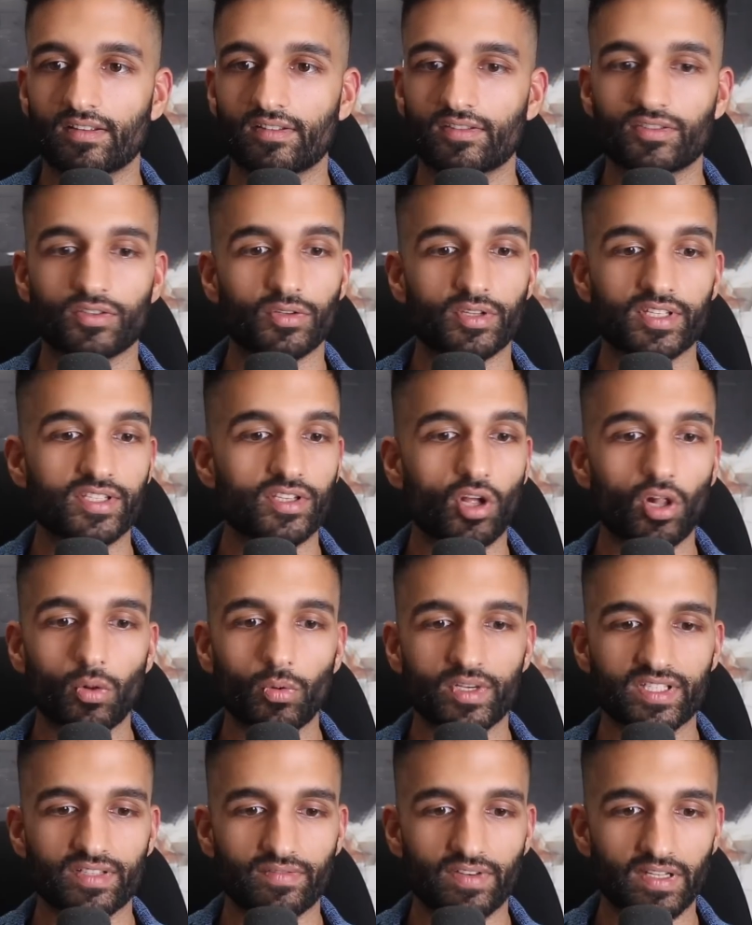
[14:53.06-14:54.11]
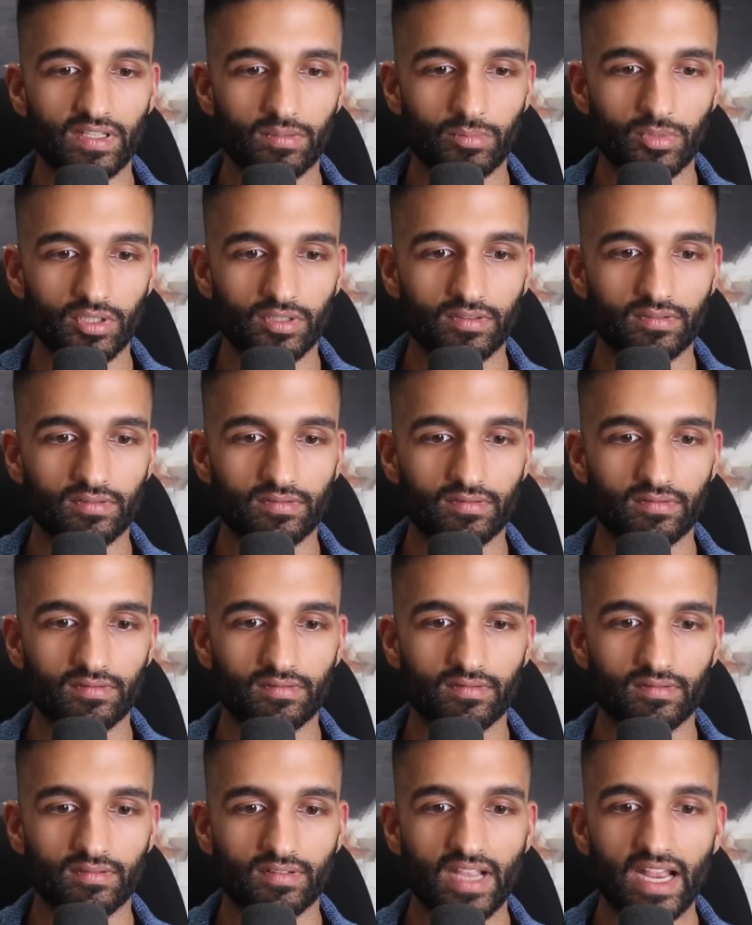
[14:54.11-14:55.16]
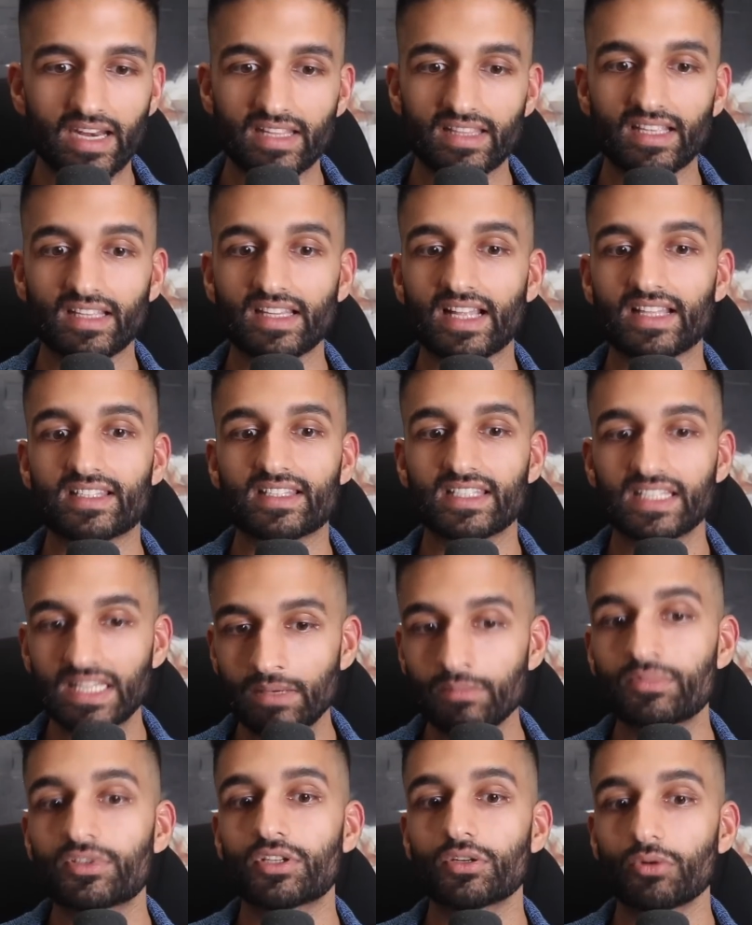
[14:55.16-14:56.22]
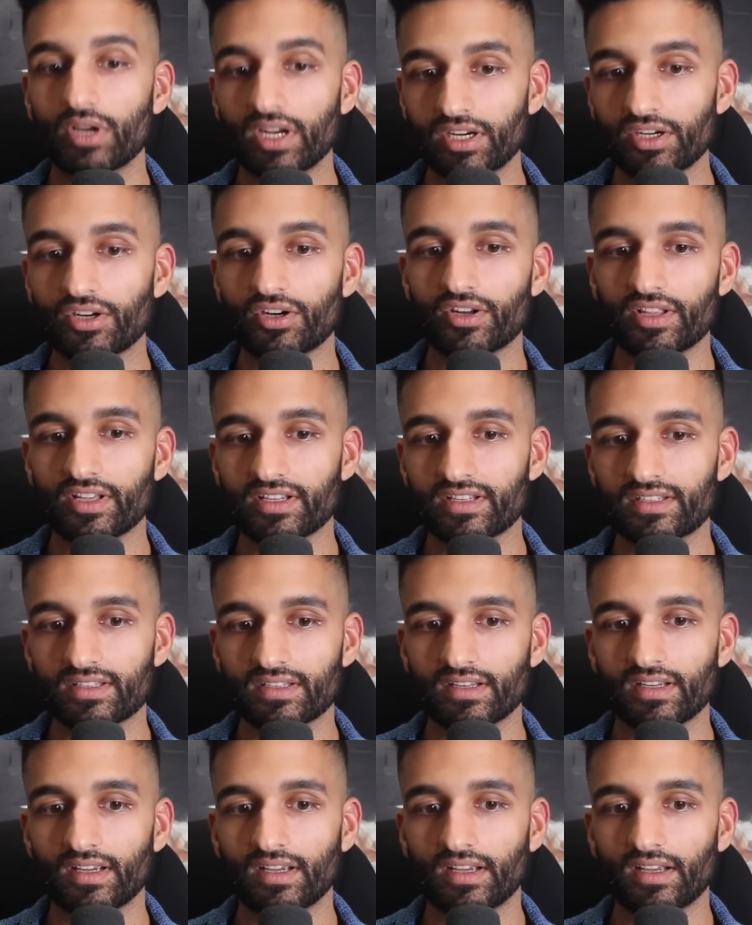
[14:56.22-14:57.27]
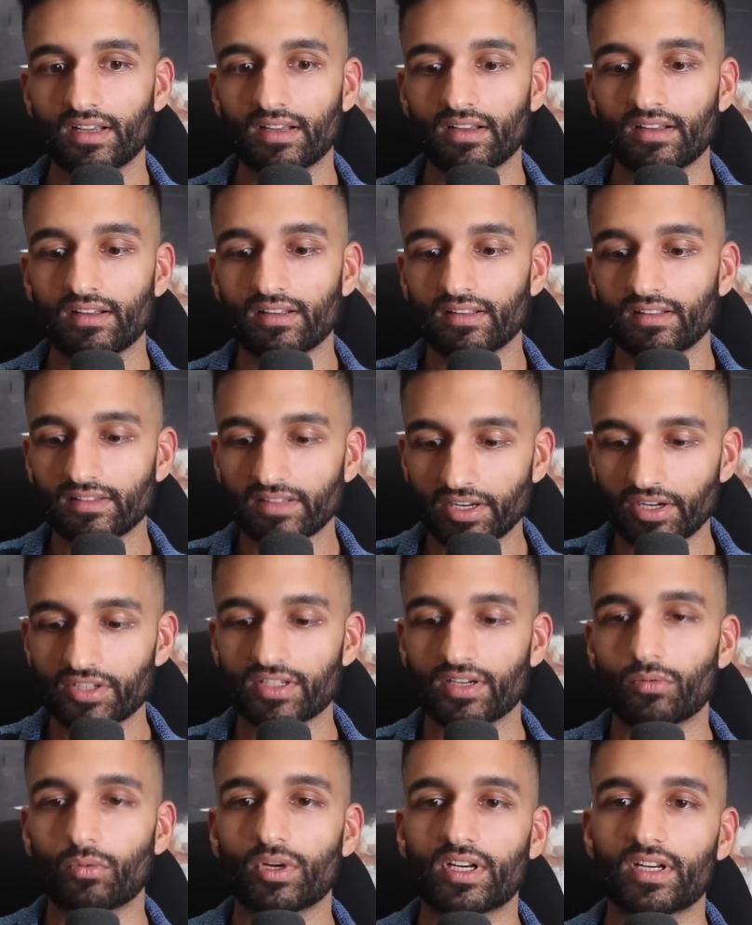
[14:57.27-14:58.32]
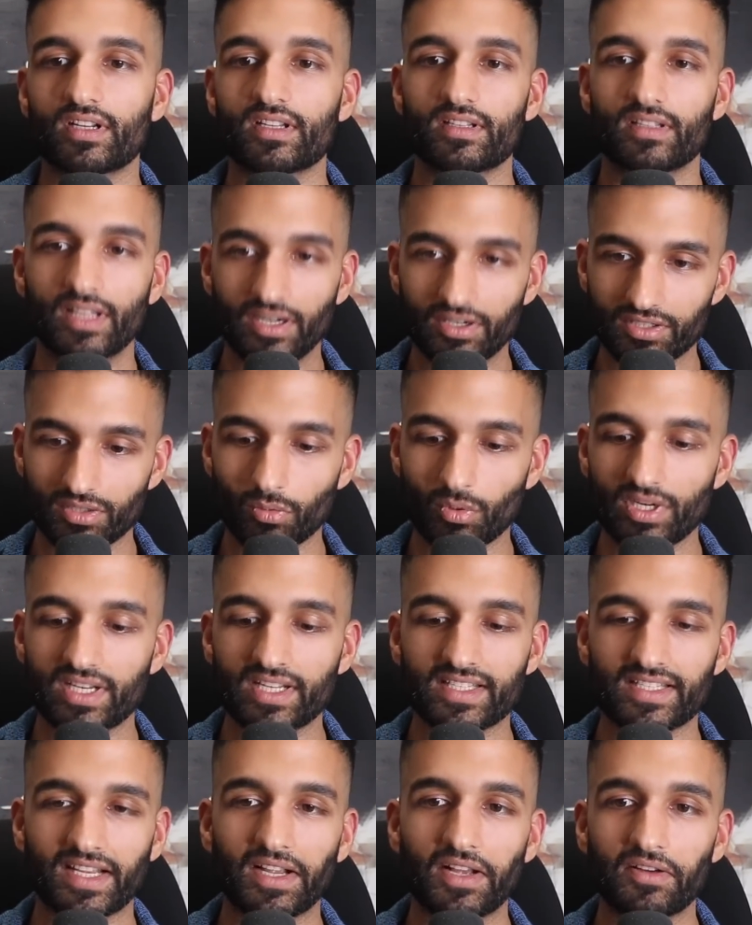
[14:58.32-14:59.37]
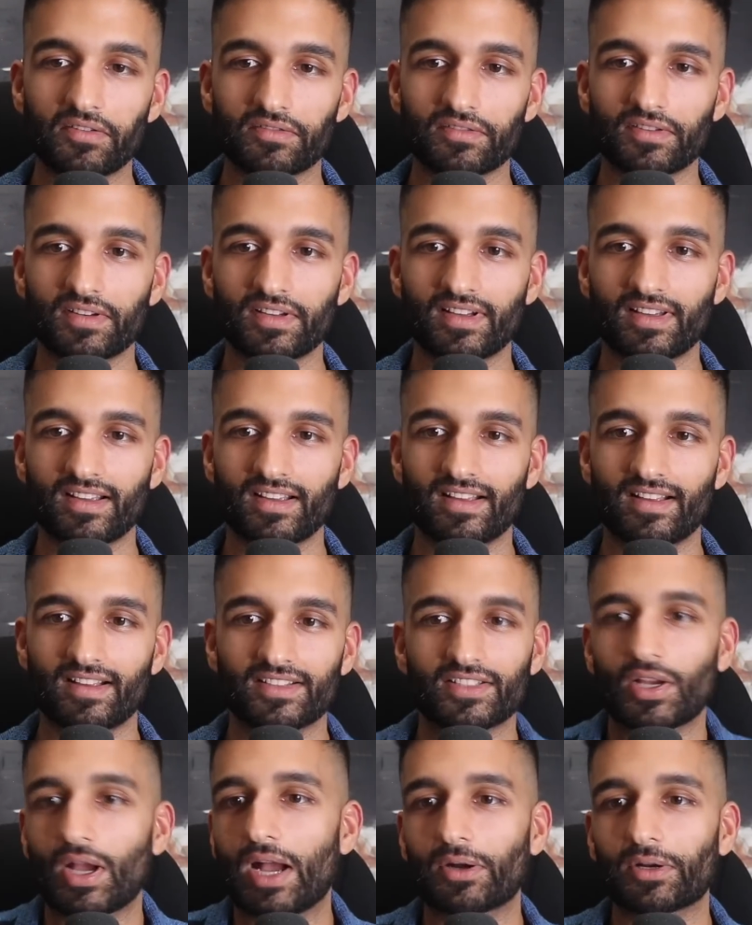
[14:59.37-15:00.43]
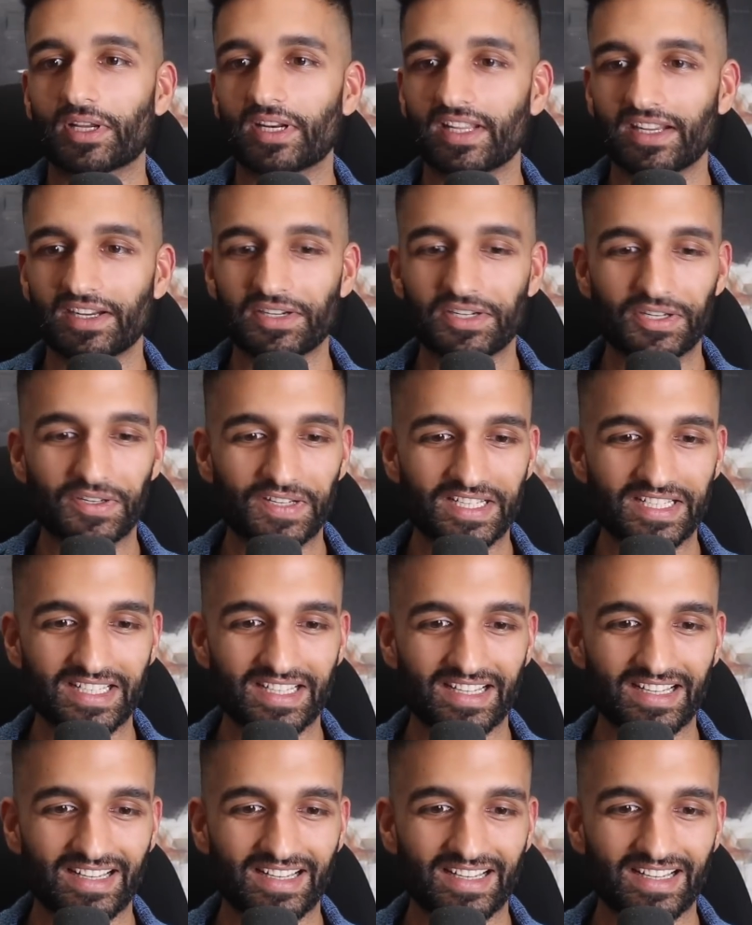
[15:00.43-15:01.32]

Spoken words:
So this is always available. Anything that seems to hinder this, there's a witnessing of. So how could it hinder it?